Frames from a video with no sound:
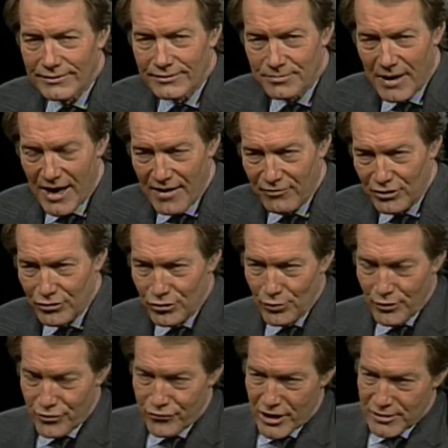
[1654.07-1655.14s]
It's having to do
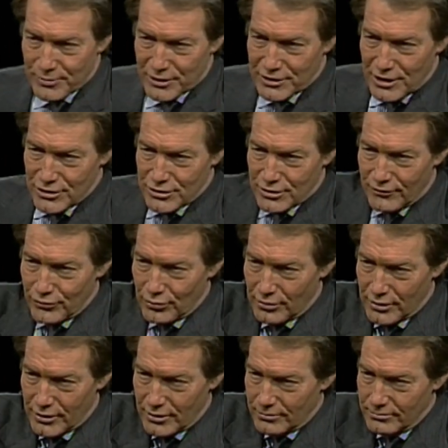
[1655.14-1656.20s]
with the transportation of
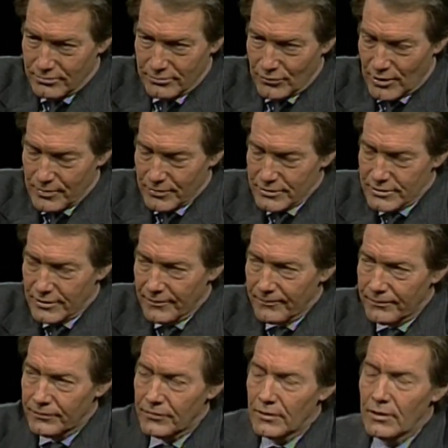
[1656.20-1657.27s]
nuclear right. weapons. Yeah. yeah,
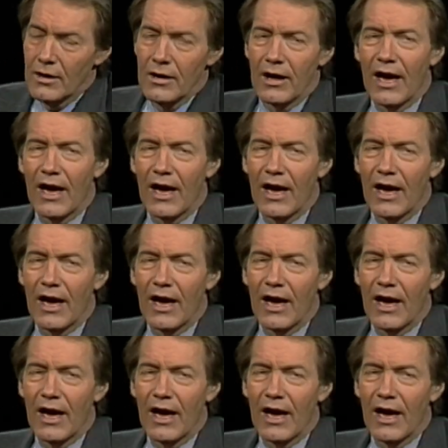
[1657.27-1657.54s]
exactly.